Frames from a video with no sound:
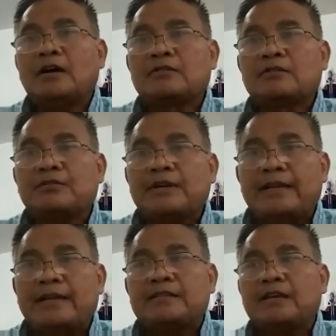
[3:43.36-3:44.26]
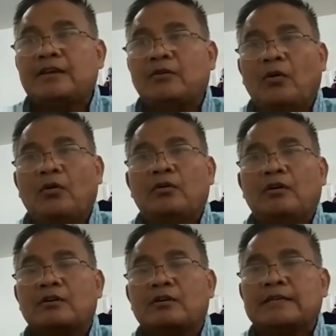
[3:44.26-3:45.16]
create their own
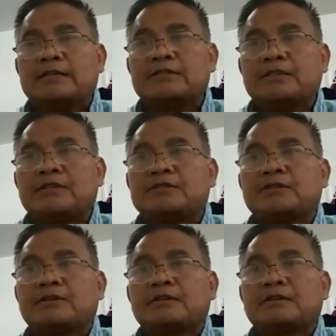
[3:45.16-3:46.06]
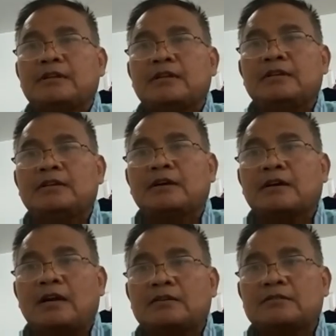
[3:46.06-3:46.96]
organization in the
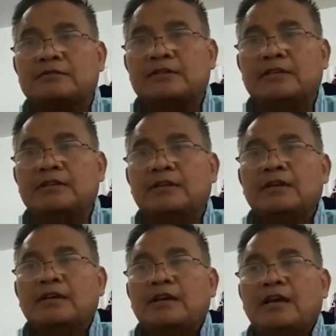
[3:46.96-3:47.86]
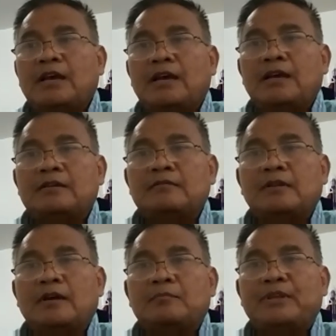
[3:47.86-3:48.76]
country and
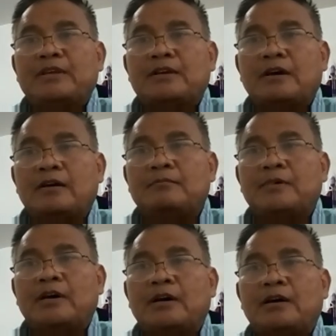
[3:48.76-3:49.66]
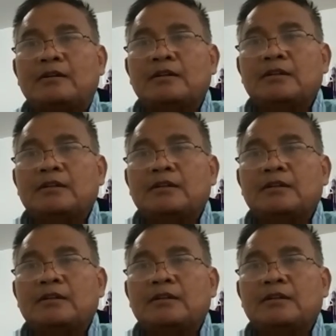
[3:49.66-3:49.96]
become a